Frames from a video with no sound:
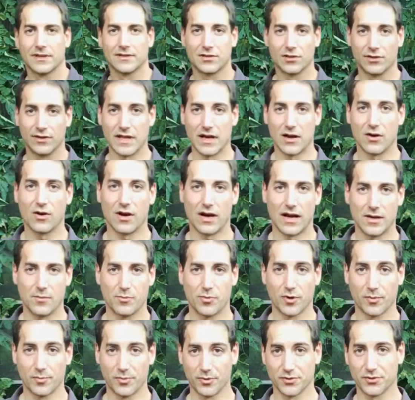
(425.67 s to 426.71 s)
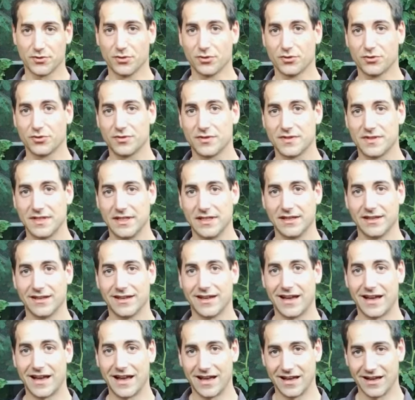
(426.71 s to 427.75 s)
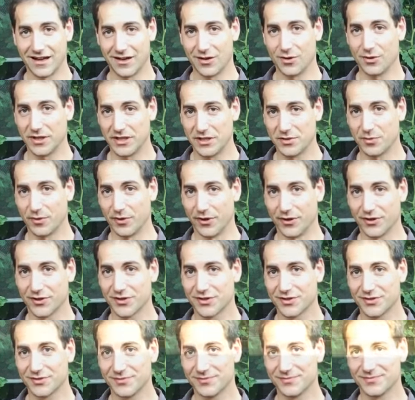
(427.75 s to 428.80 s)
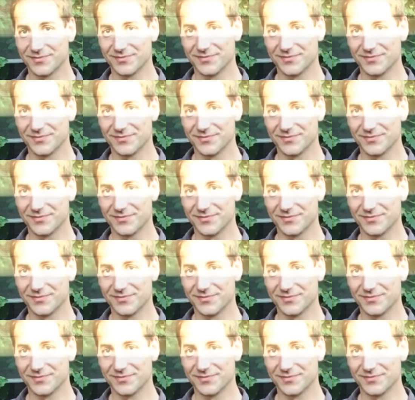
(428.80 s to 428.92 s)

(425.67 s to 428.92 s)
So now I propose you to see how it works.